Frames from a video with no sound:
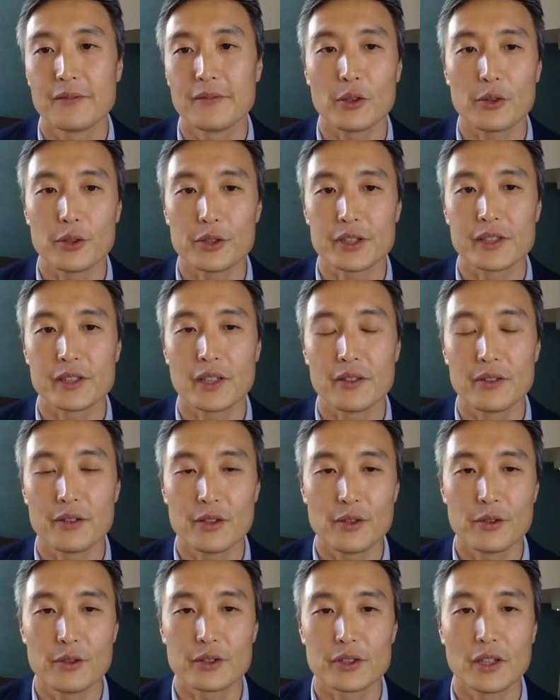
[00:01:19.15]
focusing
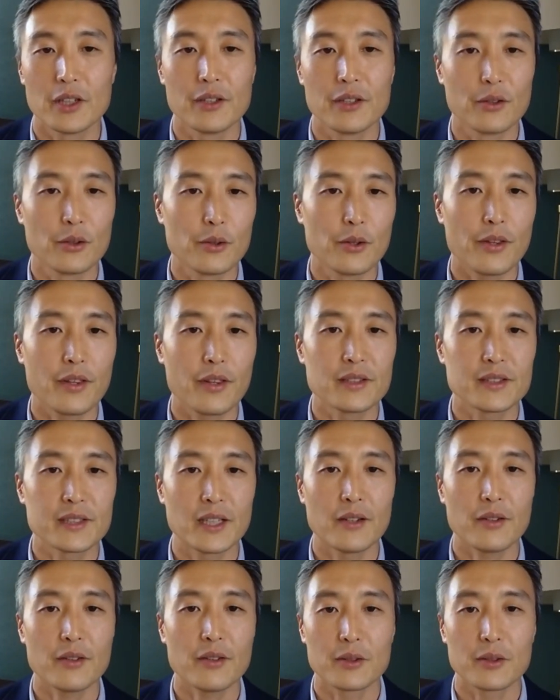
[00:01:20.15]
on news on North and
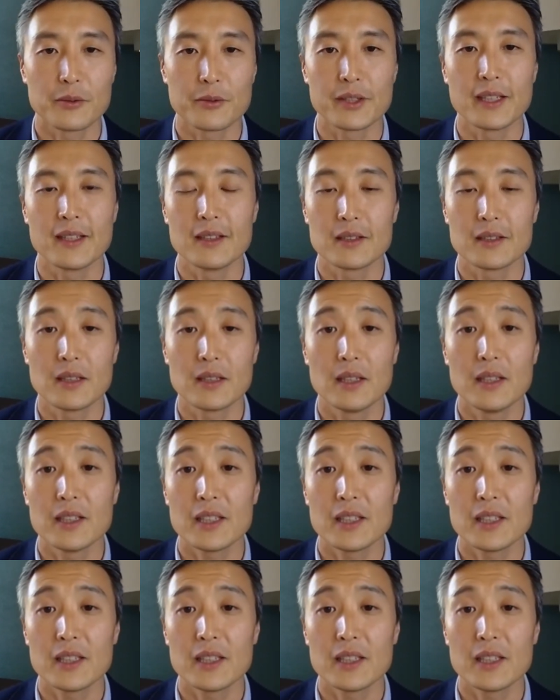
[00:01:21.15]
South Korea.